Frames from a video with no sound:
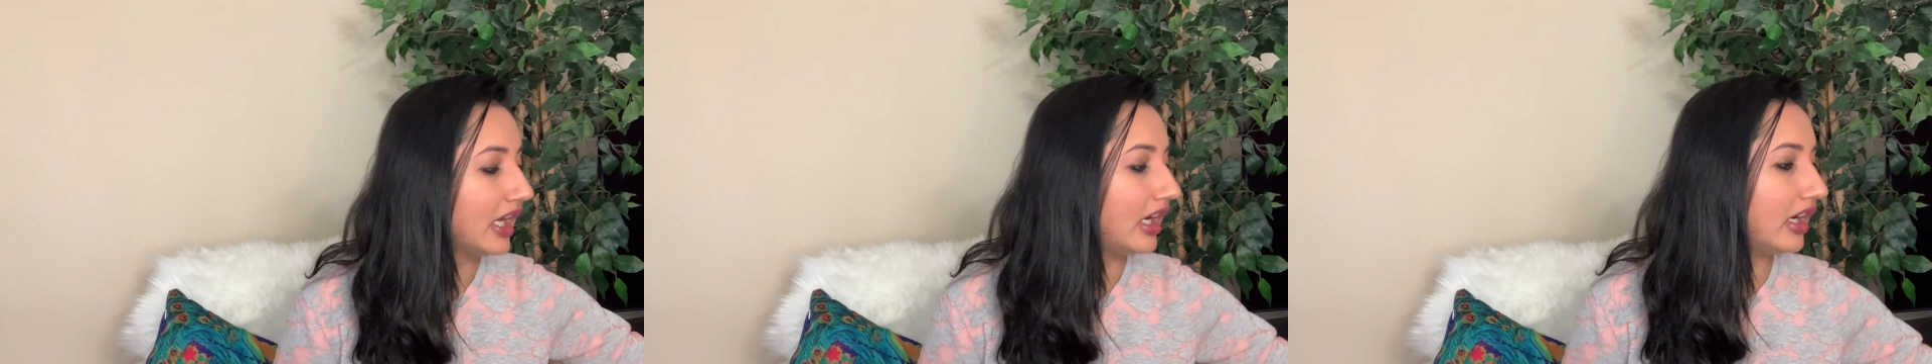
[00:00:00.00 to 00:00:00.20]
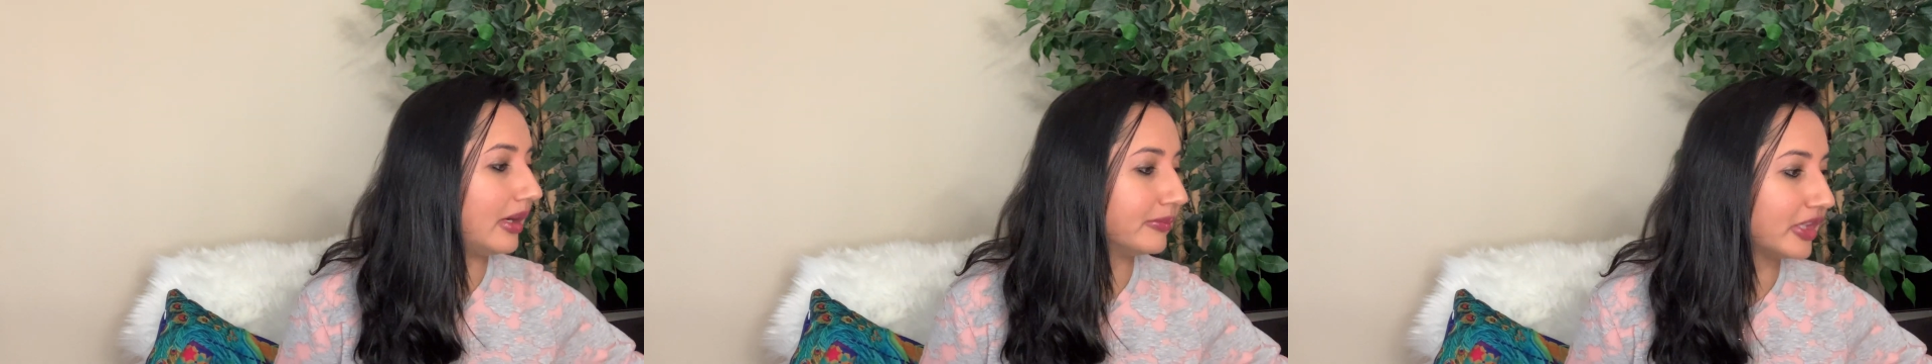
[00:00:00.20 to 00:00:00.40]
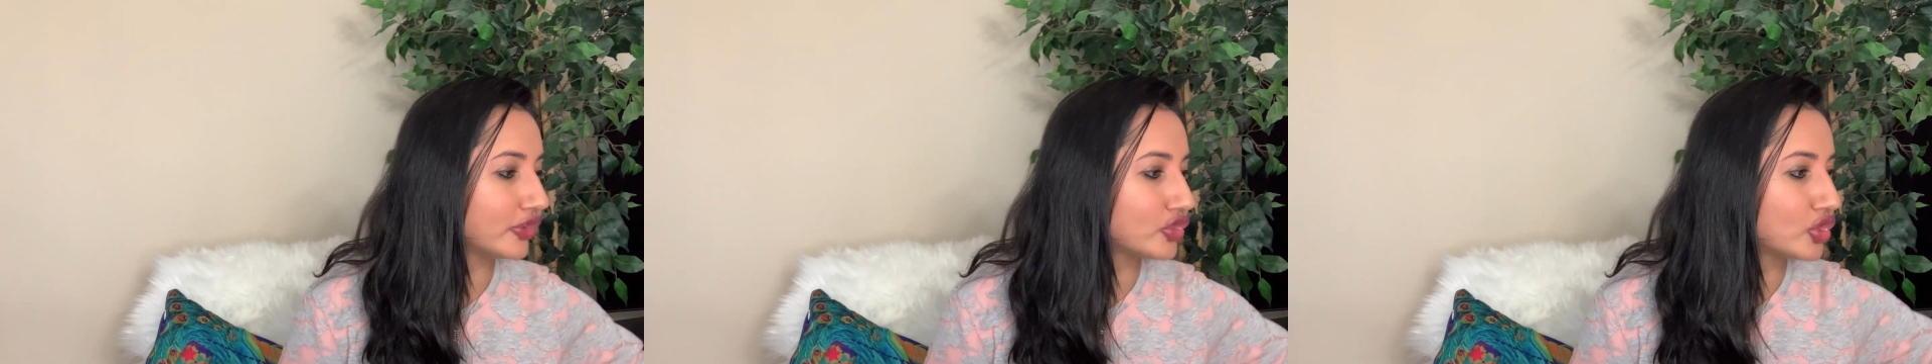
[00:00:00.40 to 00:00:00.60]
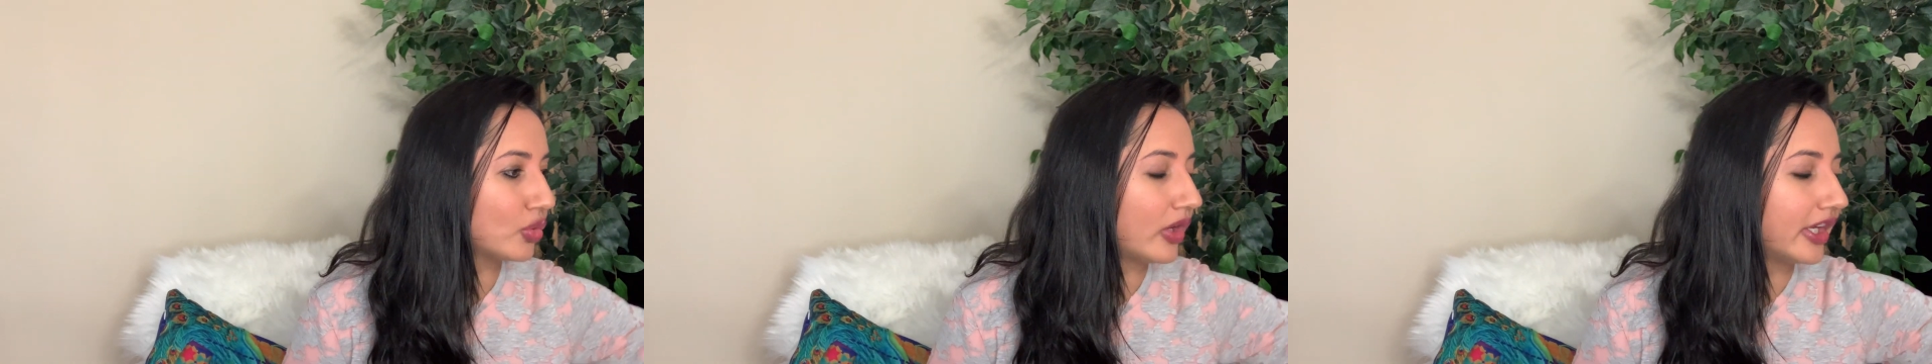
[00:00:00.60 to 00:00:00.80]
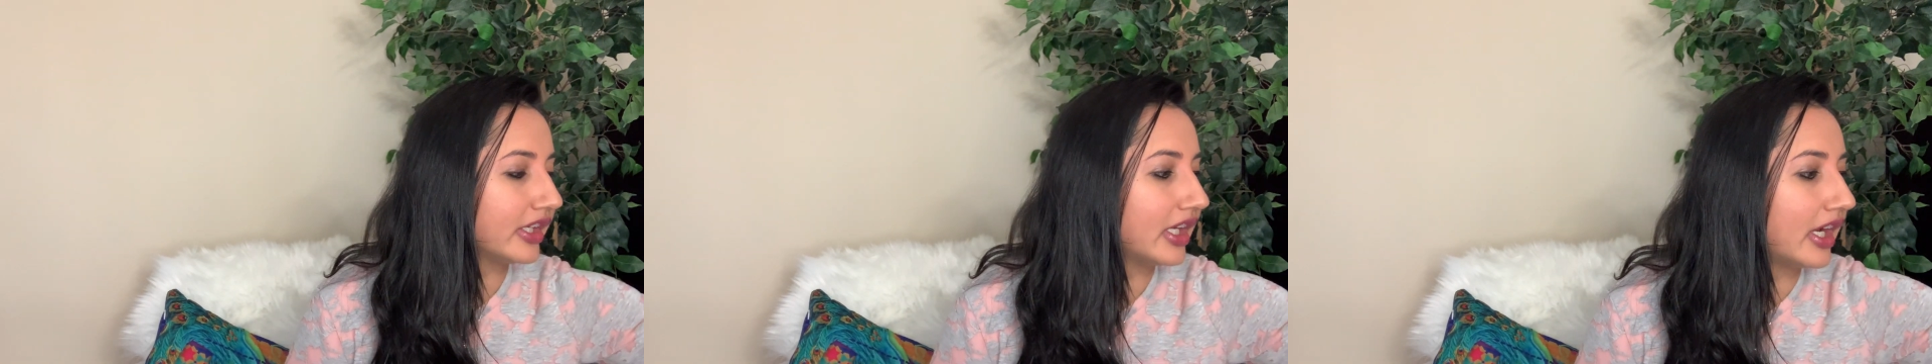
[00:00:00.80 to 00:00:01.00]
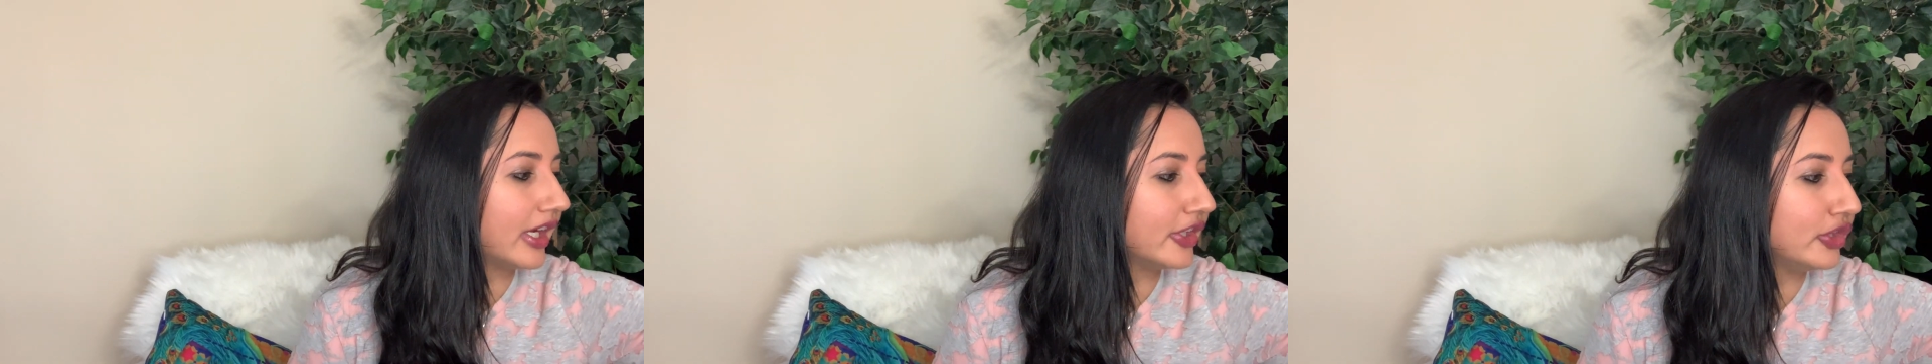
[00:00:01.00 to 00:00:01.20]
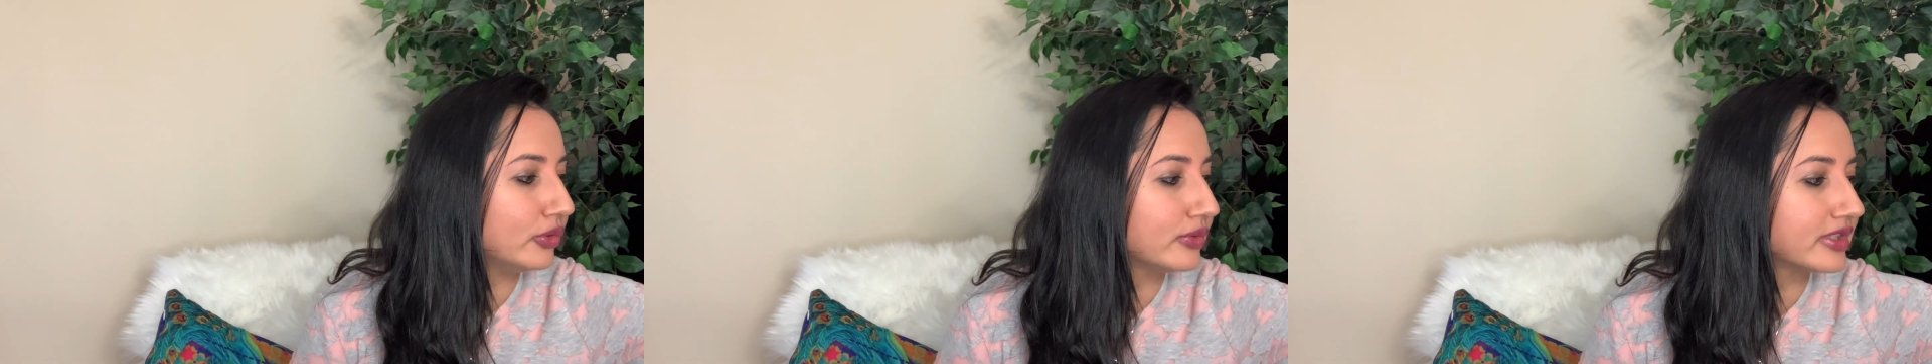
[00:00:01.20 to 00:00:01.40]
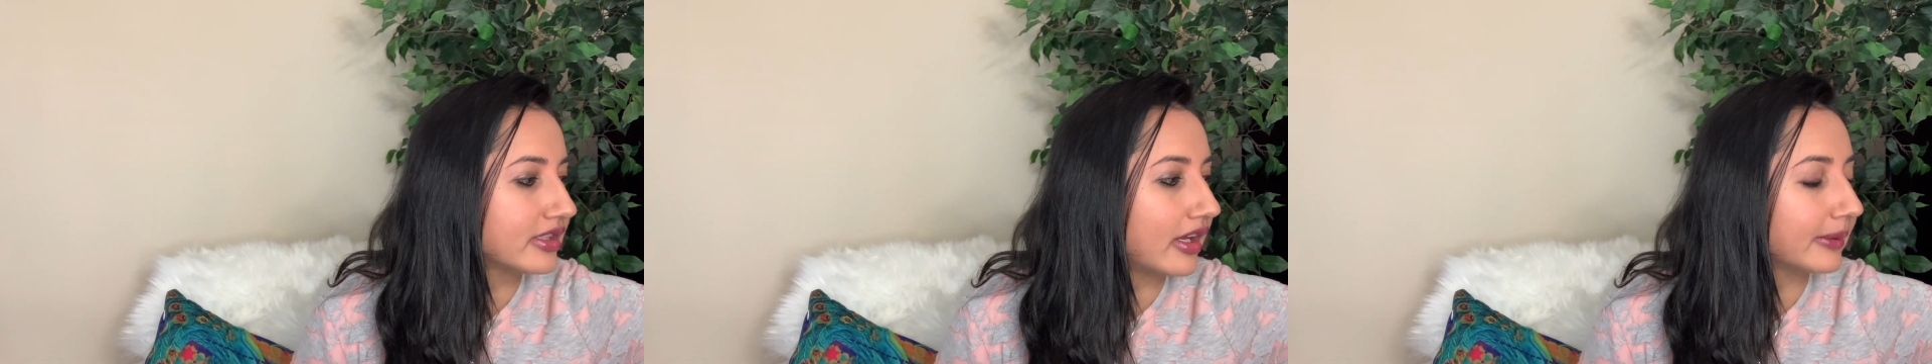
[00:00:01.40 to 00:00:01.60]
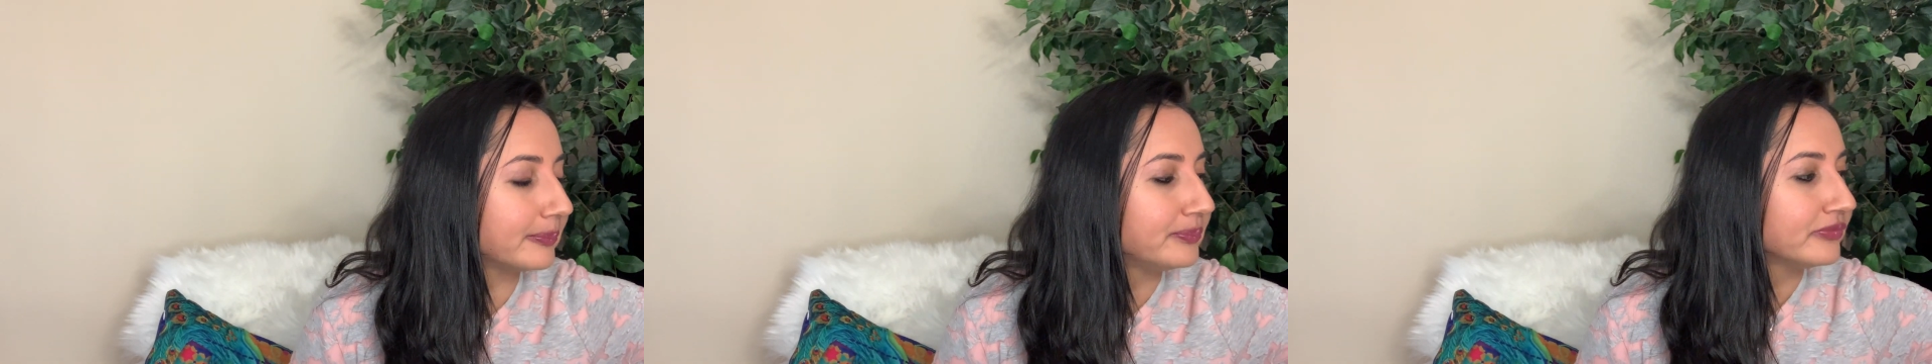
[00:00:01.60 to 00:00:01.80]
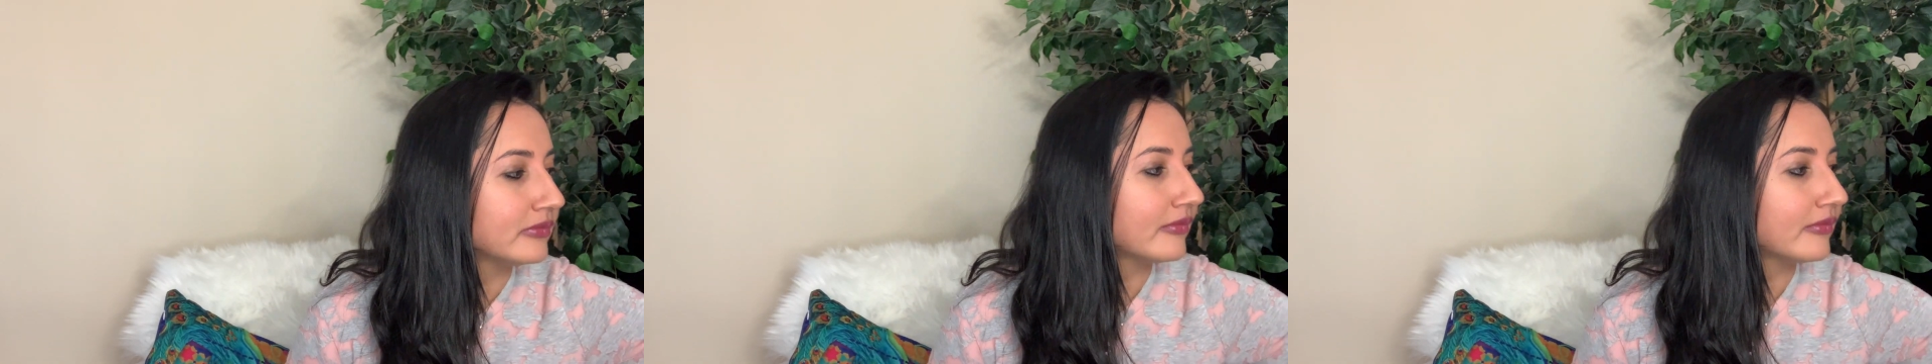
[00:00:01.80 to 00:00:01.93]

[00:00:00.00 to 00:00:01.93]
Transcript: and so I use that.